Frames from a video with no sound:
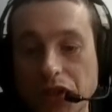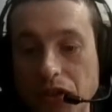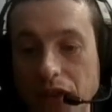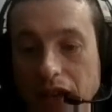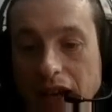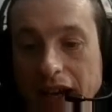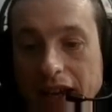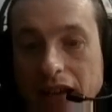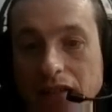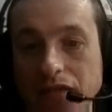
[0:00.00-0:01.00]
when you are a
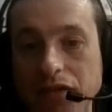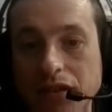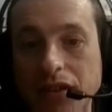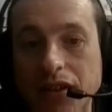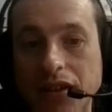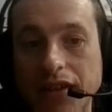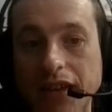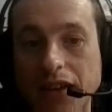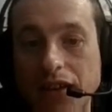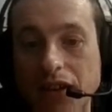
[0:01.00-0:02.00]
high elf,
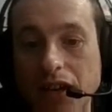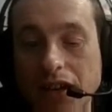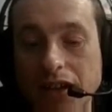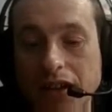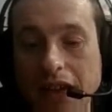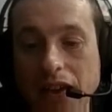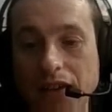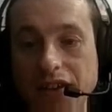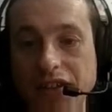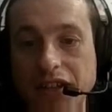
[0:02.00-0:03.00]
they are not
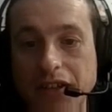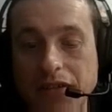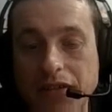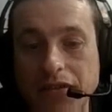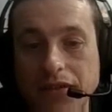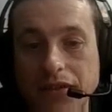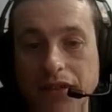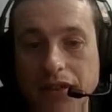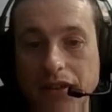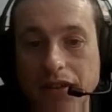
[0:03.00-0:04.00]
KOS to you,
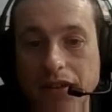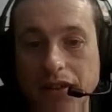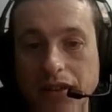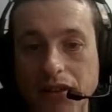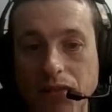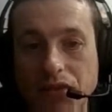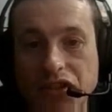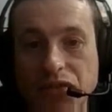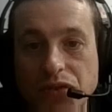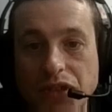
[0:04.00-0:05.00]
which
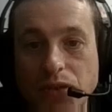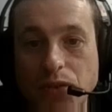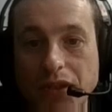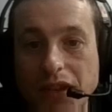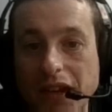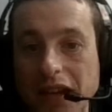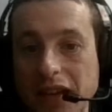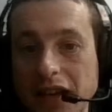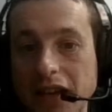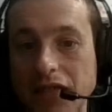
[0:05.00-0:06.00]
is really cool. They'll
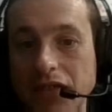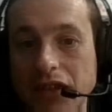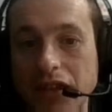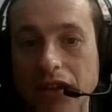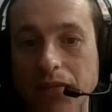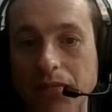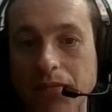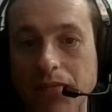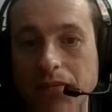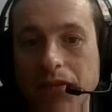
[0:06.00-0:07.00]
get there if you kill them,
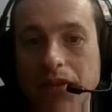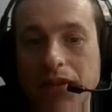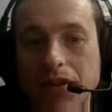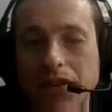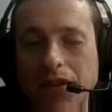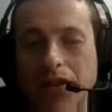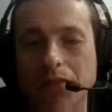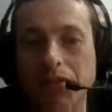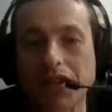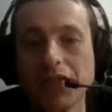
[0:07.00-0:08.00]

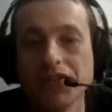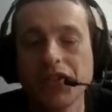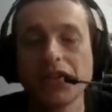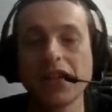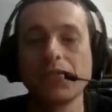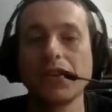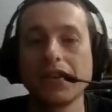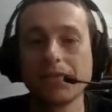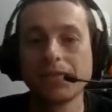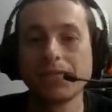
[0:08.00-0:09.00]
but they don't start that
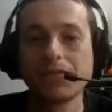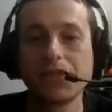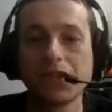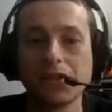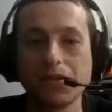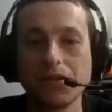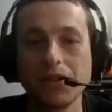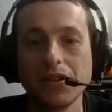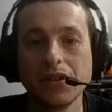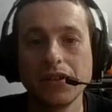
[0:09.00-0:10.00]
way. So
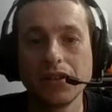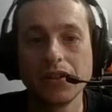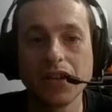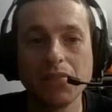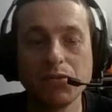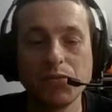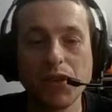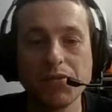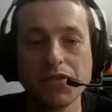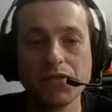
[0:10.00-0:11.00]
the goblin
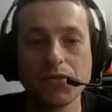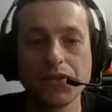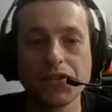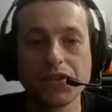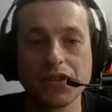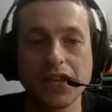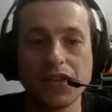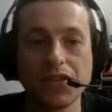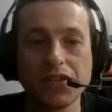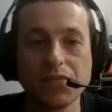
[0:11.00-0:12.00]
whelps, of course, are
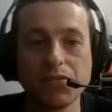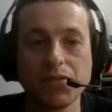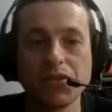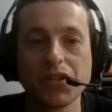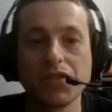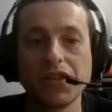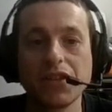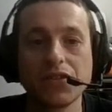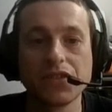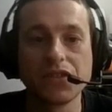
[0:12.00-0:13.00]
KOS to pretty much
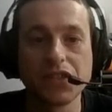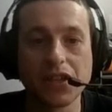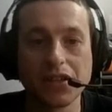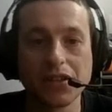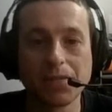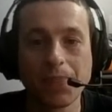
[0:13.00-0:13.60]
everything under the sun.